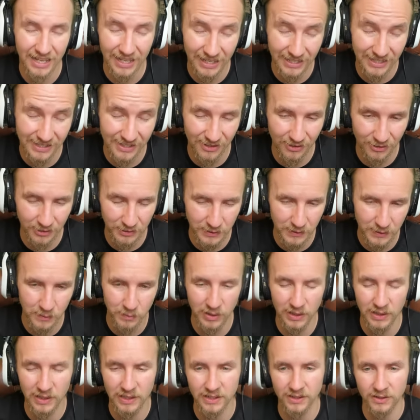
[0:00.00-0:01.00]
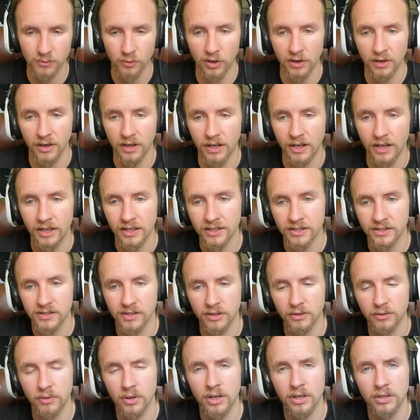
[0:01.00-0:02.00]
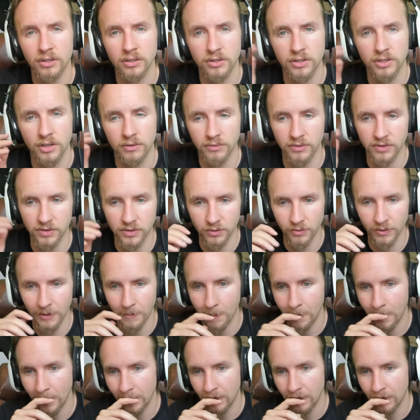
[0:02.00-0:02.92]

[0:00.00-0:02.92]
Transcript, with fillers: it's going to be this one. So don't do it.